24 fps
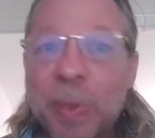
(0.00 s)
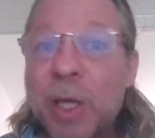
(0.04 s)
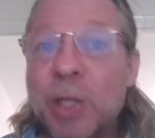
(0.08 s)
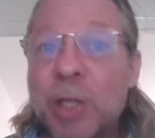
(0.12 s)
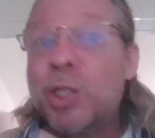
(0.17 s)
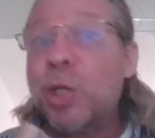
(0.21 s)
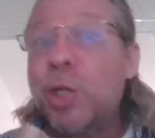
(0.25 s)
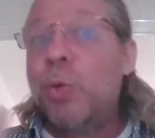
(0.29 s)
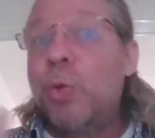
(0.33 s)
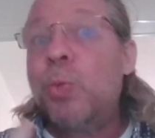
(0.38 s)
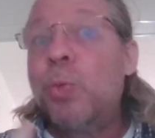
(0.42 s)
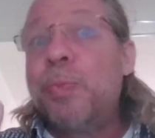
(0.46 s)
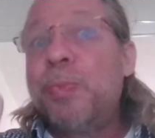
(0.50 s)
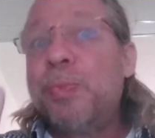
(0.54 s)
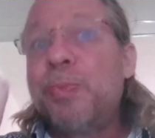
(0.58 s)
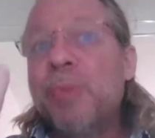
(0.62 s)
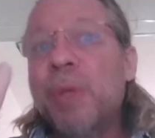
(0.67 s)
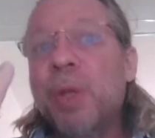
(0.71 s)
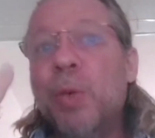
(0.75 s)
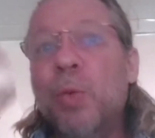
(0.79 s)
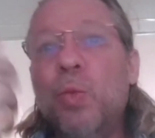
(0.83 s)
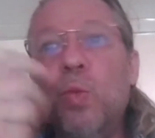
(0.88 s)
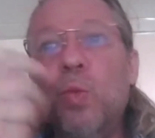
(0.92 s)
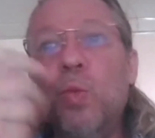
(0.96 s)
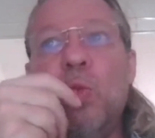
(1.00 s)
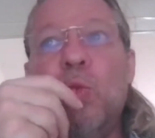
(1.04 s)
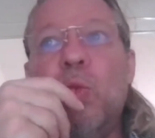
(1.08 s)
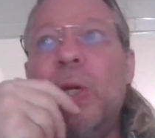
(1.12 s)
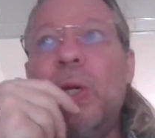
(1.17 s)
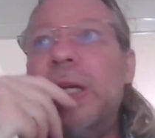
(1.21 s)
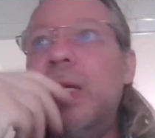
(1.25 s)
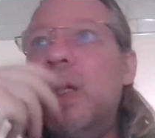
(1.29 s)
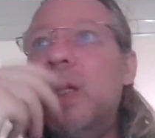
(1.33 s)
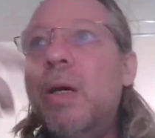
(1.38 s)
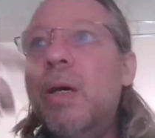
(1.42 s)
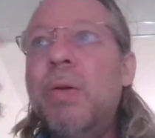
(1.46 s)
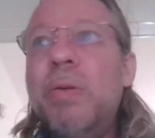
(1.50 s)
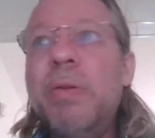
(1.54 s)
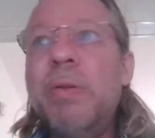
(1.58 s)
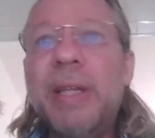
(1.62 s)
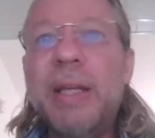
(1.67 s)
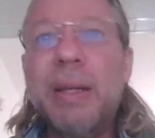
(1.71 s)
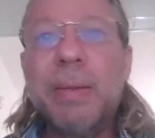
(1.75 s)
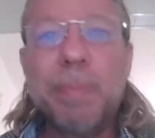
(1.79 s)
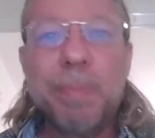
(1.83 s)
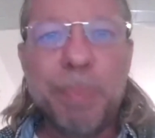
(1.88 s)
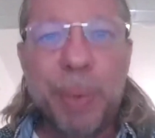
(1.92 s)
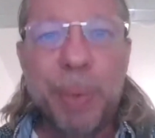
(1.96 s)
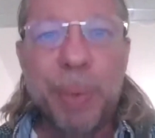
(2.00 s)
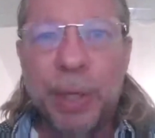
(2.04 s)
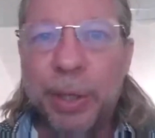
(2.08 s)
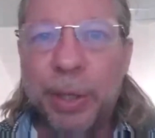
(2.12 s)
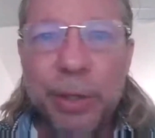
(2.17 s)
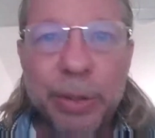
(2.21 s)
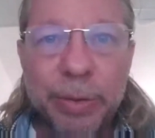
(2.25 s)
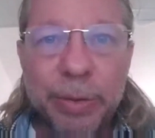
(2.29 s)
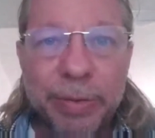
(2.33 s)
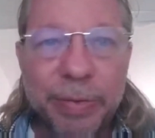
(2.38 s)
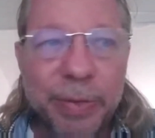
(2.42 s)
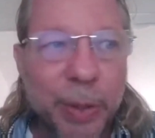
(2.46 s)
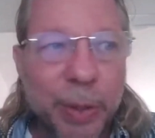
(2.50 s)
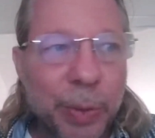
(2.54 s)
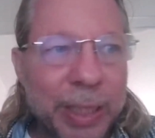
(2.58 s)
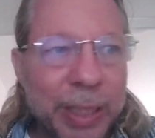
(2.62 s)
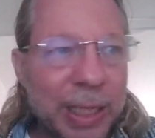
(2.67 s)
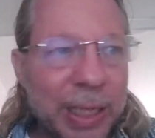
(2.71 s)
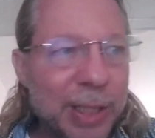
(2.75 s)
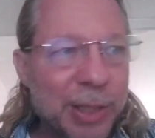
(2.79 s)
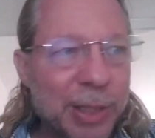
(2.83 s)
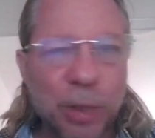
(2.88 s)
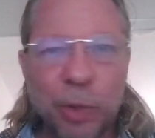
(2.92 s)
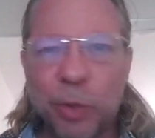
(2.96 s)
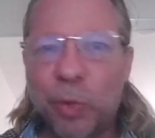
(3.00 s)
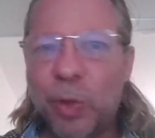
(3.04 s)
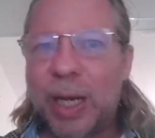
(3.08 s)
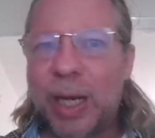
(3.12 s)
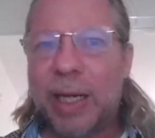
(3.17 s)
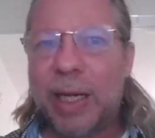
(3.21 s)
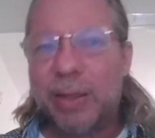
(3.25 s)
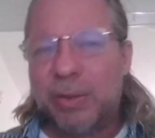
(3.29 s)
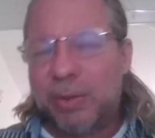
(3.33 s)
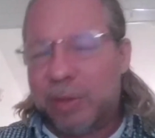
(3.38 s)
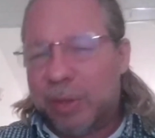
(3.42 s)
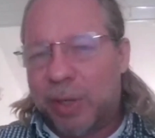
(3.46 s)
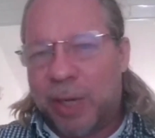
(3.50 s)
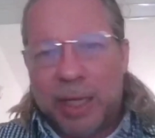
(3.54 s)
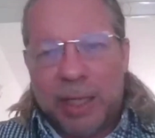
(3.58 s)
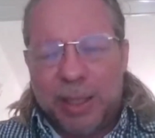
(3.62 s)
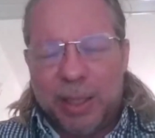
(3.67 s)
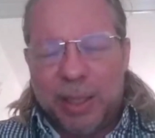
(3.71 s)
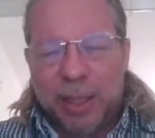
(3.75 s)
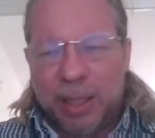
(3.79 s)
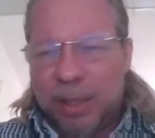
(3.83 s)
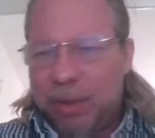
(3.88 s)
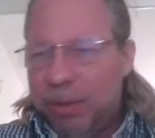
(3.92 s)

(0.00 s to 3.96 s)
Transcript: So we know that peer reviewing is great, right?